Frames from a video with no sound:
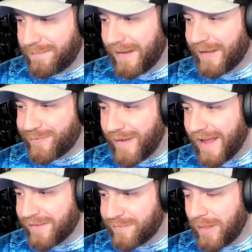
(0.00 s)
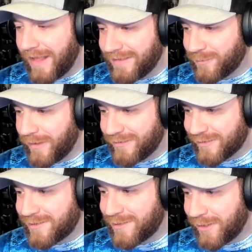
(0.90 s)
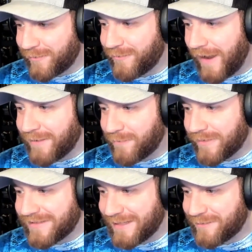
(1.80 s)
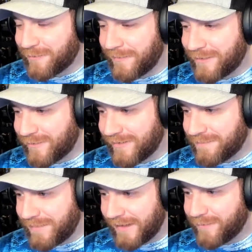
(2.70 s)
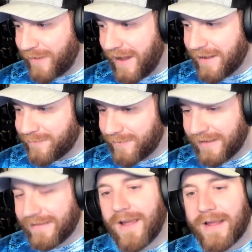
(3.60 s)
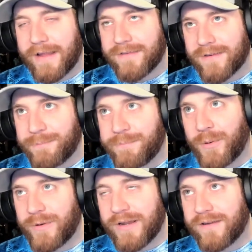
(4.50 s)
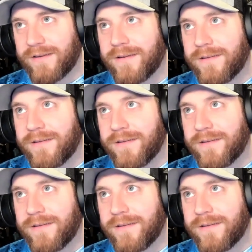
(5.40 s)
Big 5 blend, where I just took 5 whiskeys from each of the Big 5. I ended up booting.